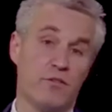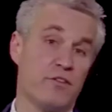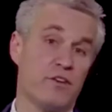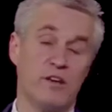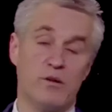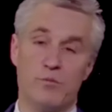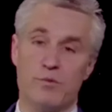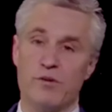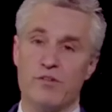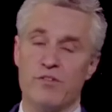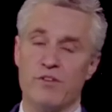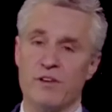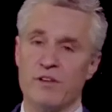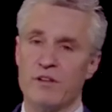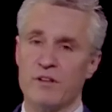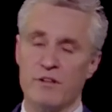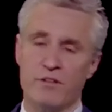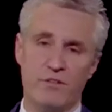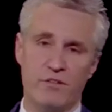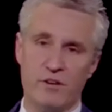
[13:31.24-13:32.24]
of 10%,
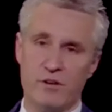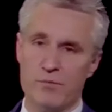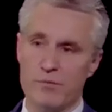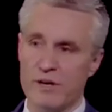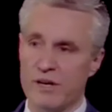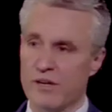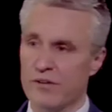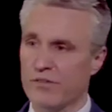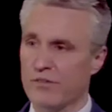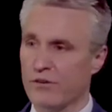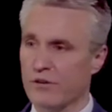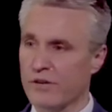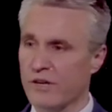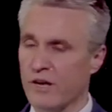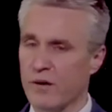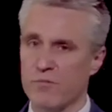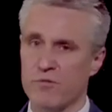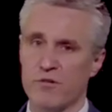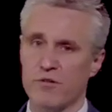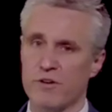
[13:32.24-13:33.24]
let's say masks are
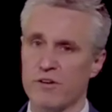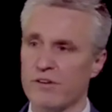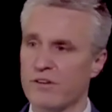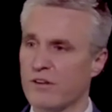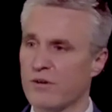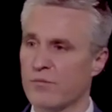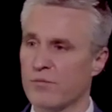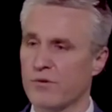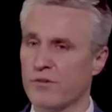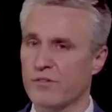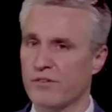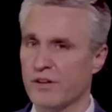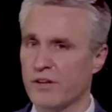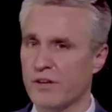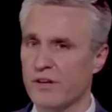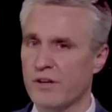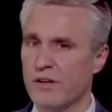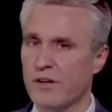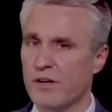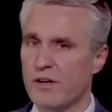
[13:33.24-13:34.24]
capturing
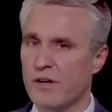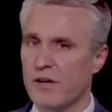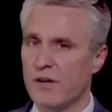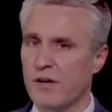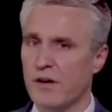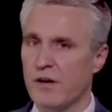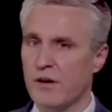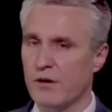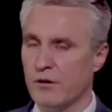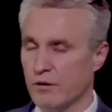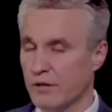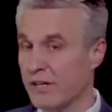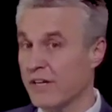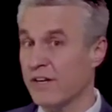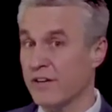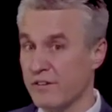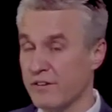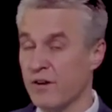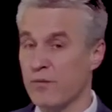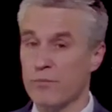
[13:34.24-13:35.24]
10% uh, or
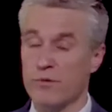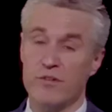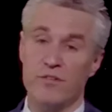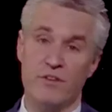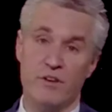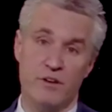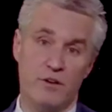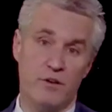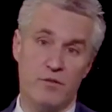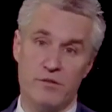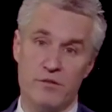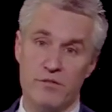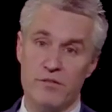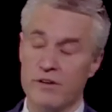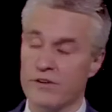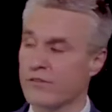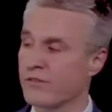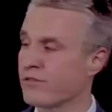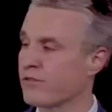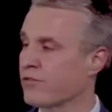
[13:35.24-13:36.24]
letting 10% of
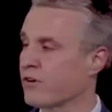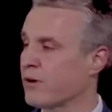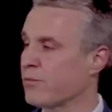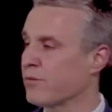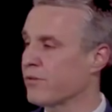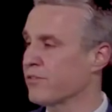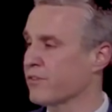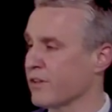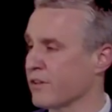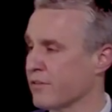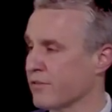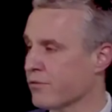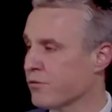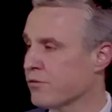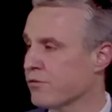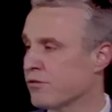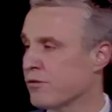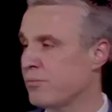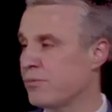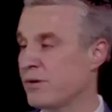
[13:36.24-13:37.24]
infectious droplets get
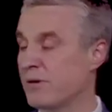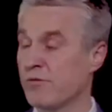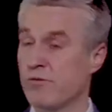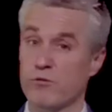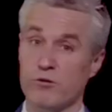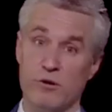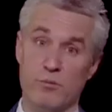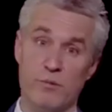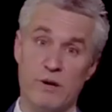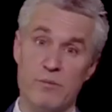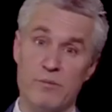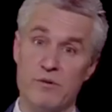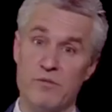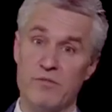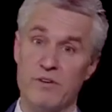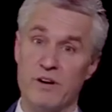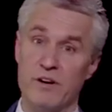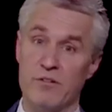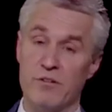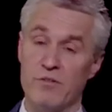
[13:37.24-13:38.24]
through, the PM squared might be a
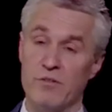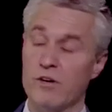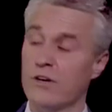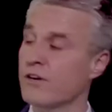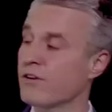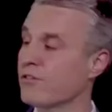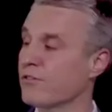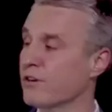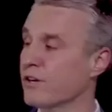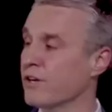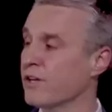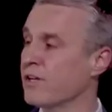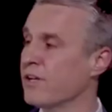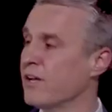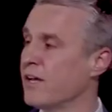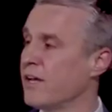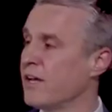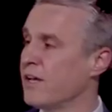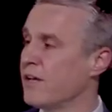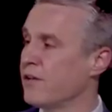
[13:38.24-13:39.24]
factor of 100.
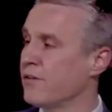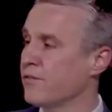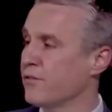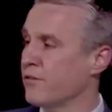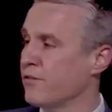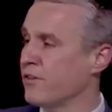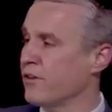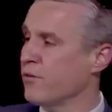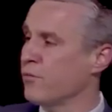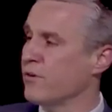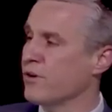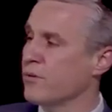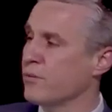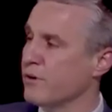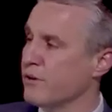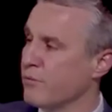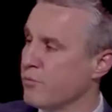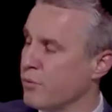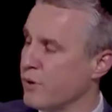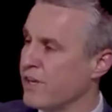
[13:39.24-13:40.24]
So then we
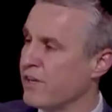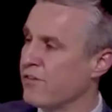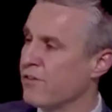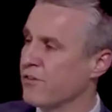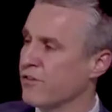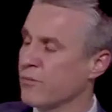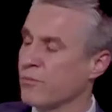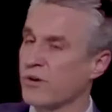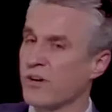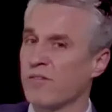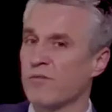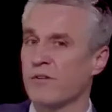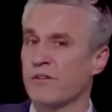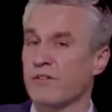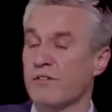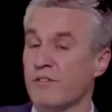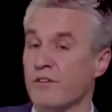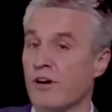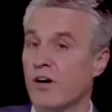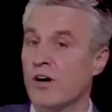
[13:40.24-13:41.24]
would wait till the
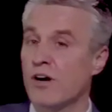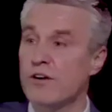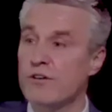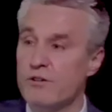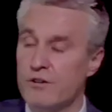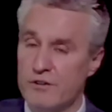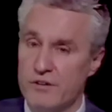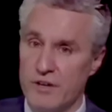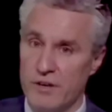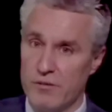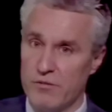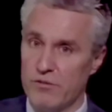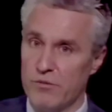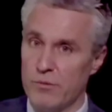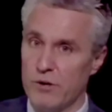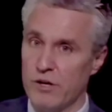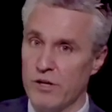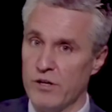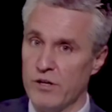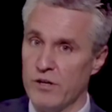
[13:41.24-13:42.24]
prevalence is 100 times
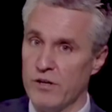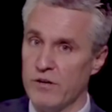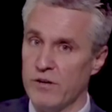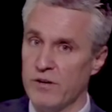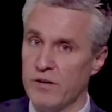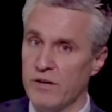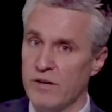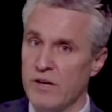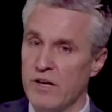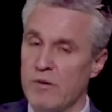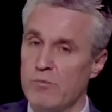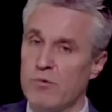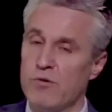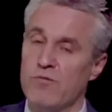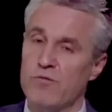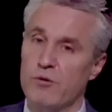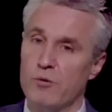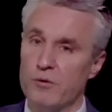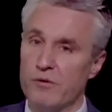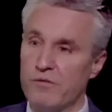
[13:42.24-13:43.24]
smaller
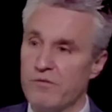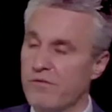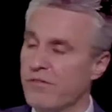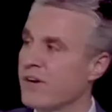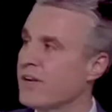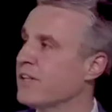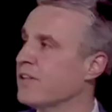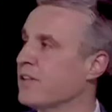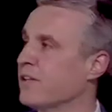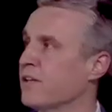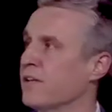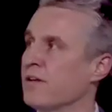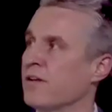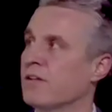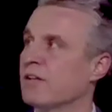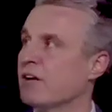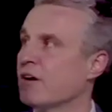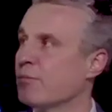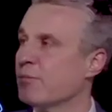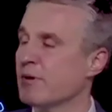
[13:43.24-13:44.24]
before we finally
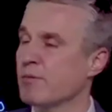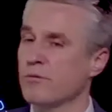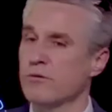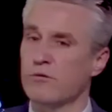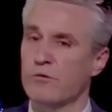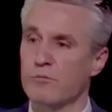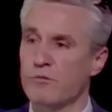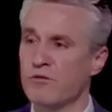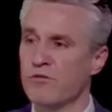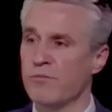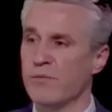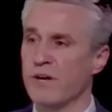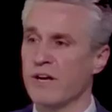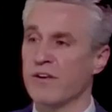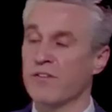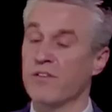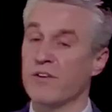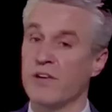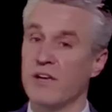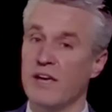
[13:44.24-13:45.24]
allow people to remove
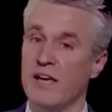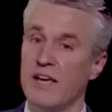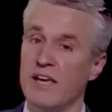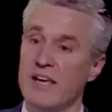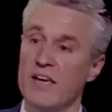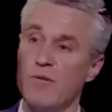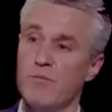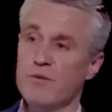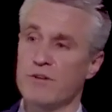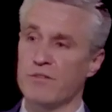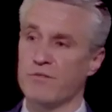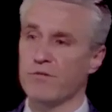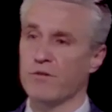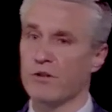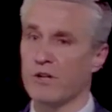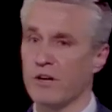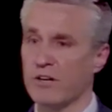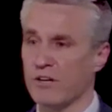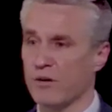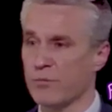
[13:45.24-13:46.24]
masks and be at full
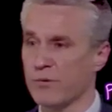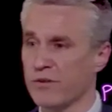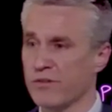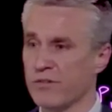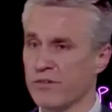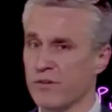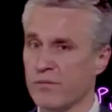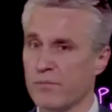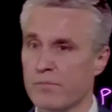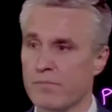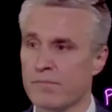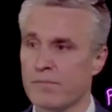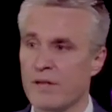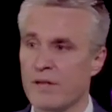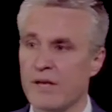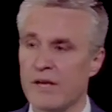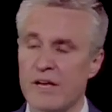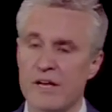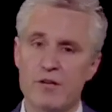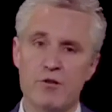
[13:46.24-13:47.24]
occupancy.
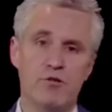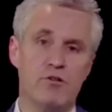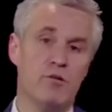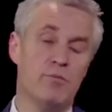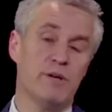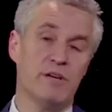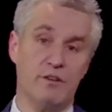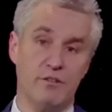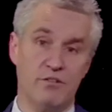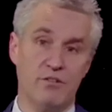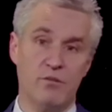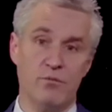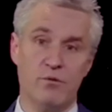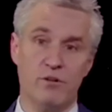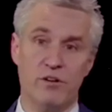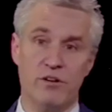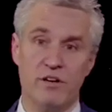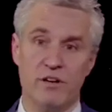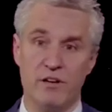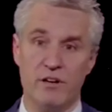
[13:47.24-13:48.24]
And you could make a
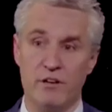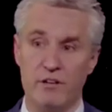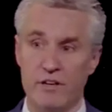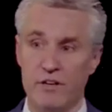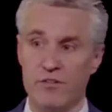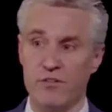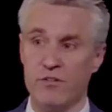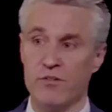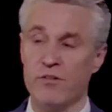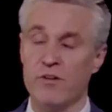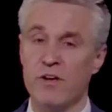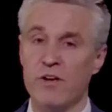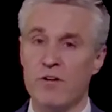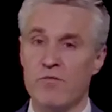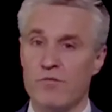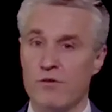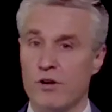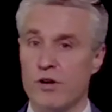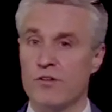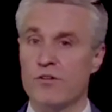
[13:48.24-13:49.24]
similar calculation
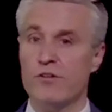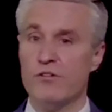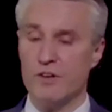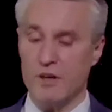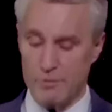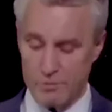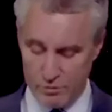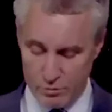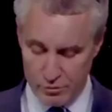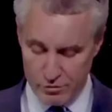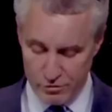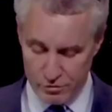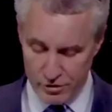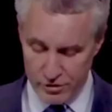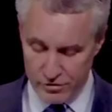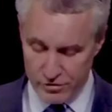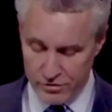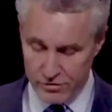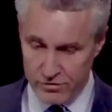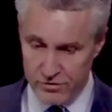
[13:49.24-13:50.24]
for other types of
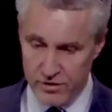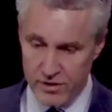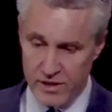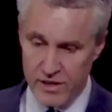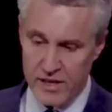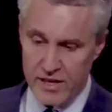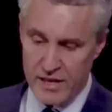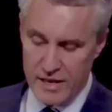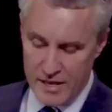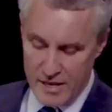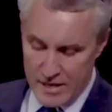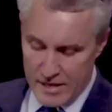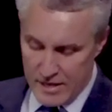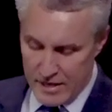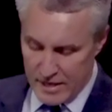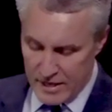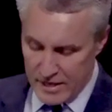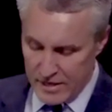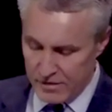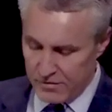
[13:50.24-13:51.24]
restrictions.
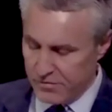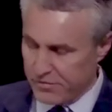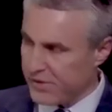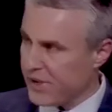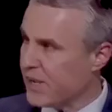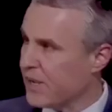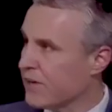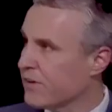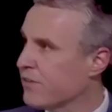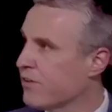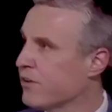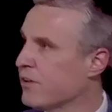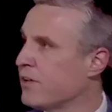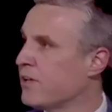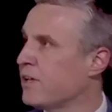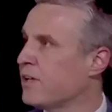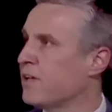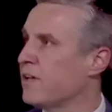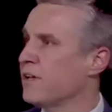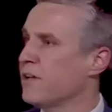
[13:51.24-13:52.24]
And in fact,
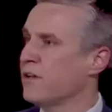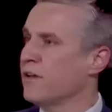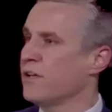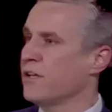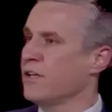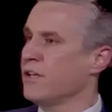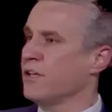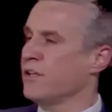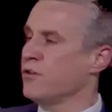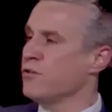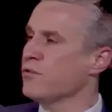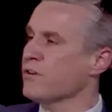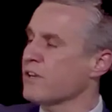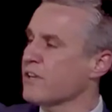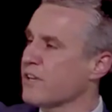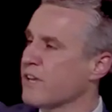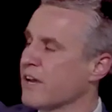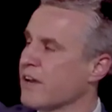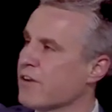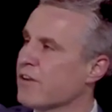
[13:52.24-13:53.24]
you can
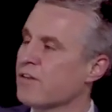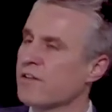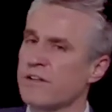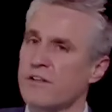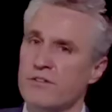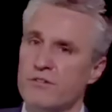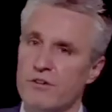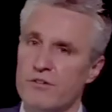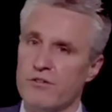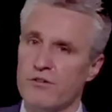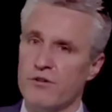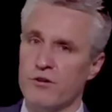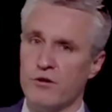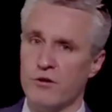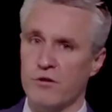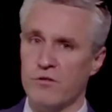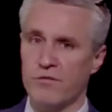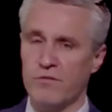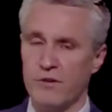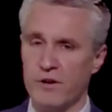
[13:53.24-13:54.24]
calculate such a
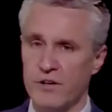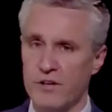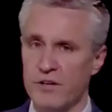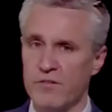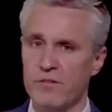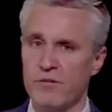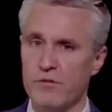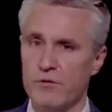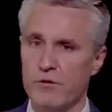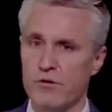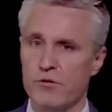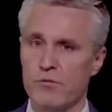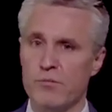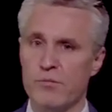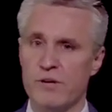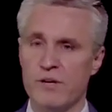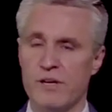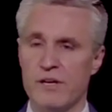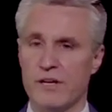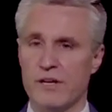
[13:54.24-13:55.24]
curve for a given
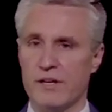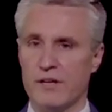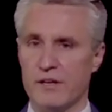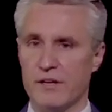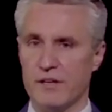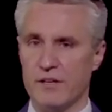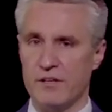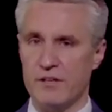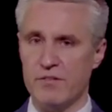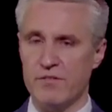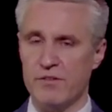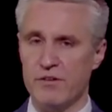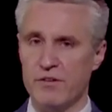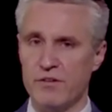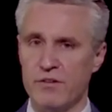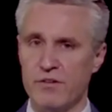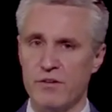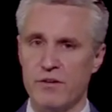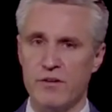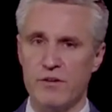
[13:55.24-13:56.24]
room,
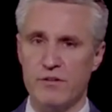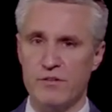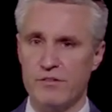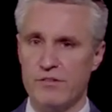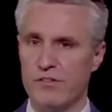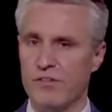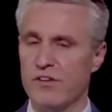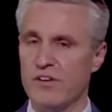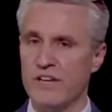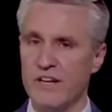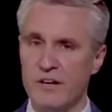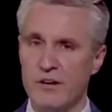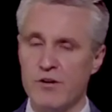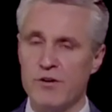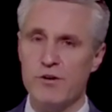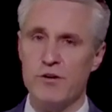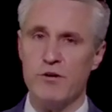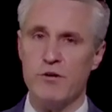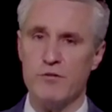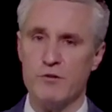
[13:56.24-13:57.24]
given
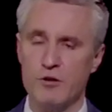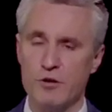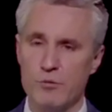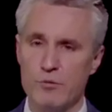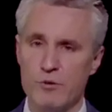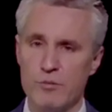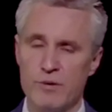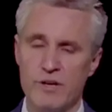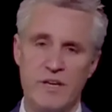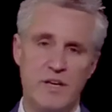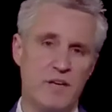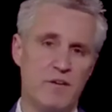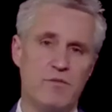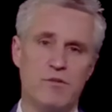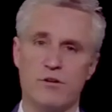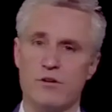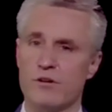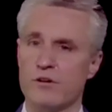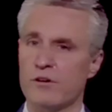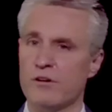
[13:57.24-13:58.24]
scenario of human
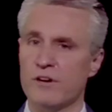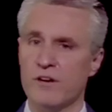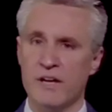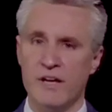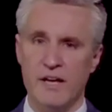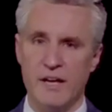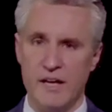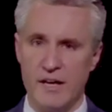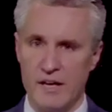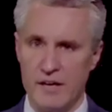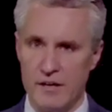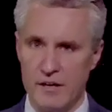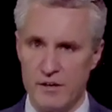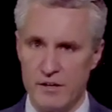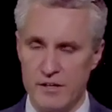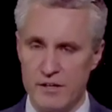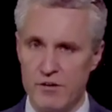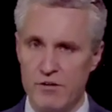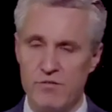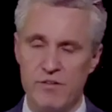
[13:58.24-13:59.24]
behavior and
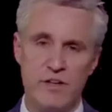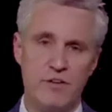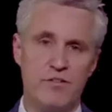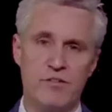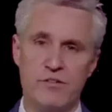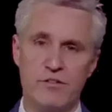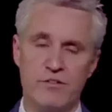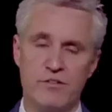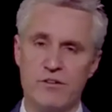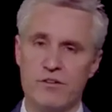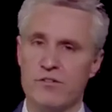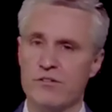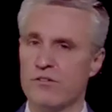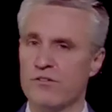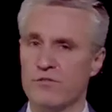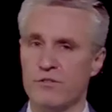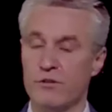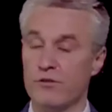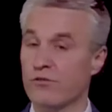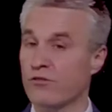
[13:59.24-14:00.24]
interventions such as
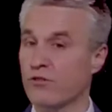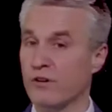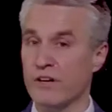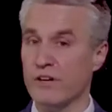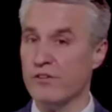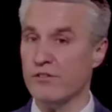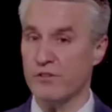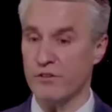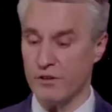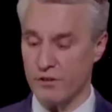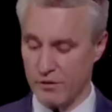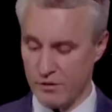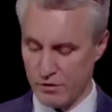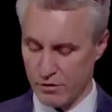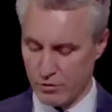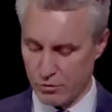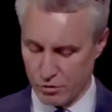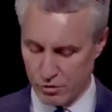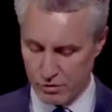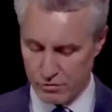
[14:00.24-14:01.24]
filtration
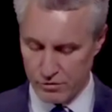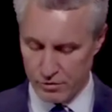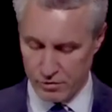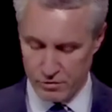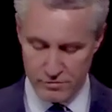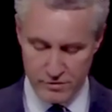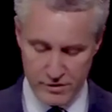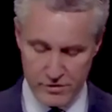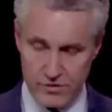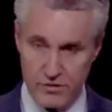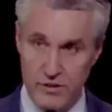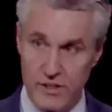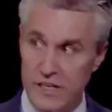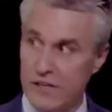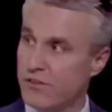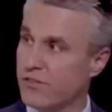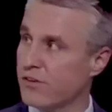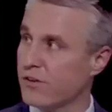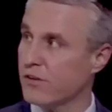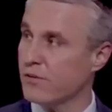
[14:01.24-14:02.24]
or, or
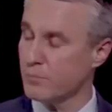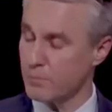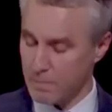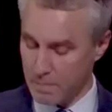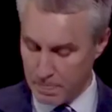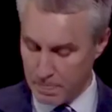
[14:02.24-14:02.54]
ventilation.